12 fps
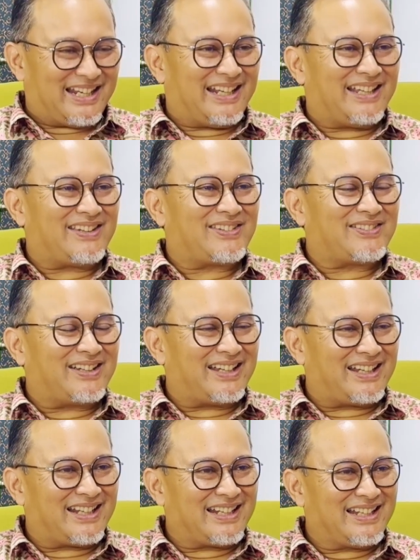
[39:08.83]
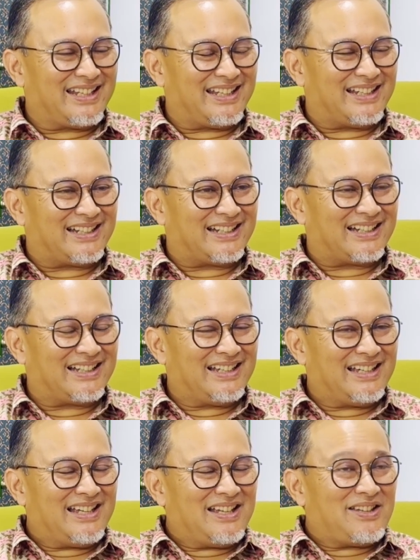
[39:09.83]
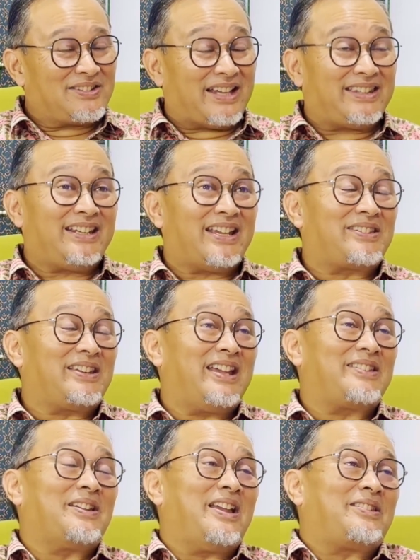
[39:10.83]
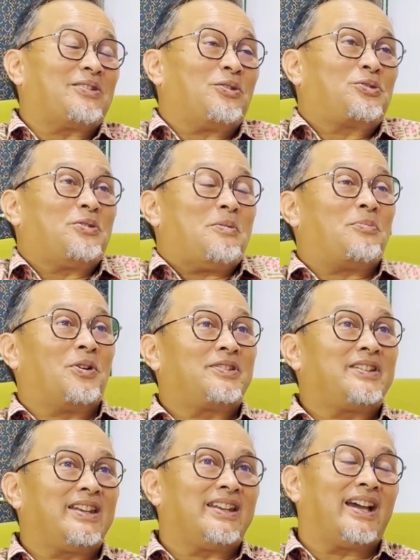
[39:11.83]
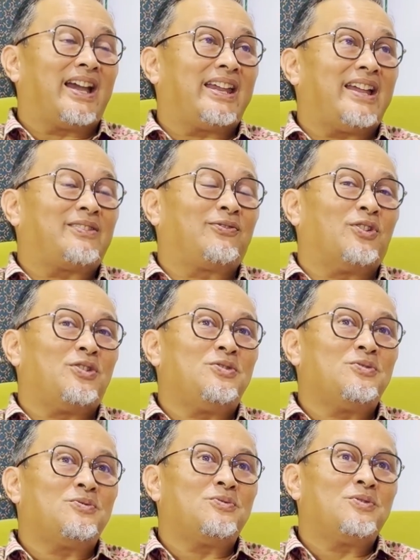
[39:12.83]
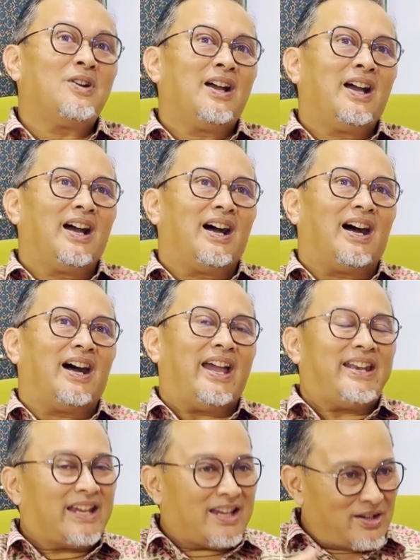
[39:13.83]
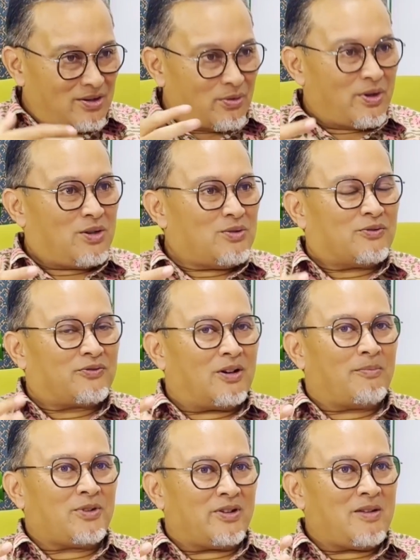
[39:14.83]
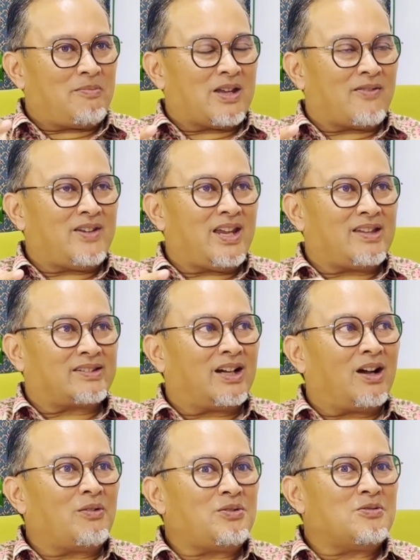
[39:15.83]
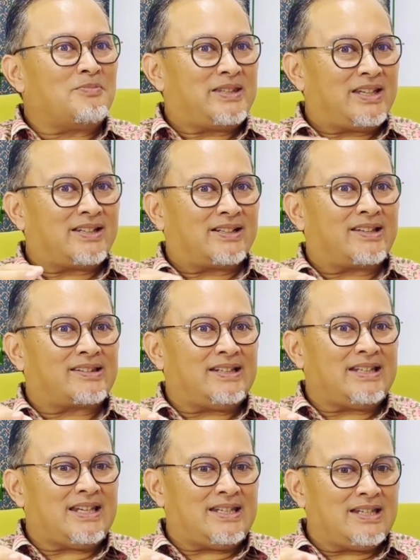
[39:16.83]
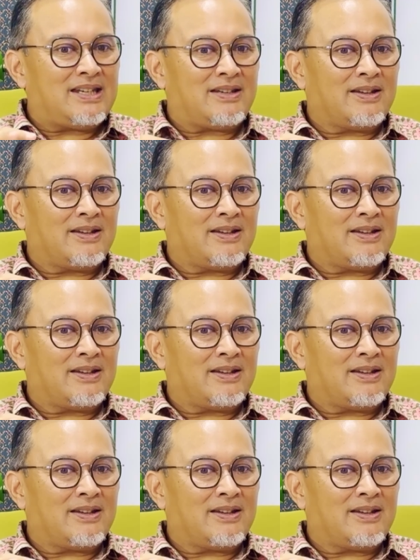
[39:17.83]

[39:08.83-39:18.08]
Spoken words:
that's right. Yeah. So I think that's it's also important, I guess, for you. And then knowing you from your EPF days, how you meticulously did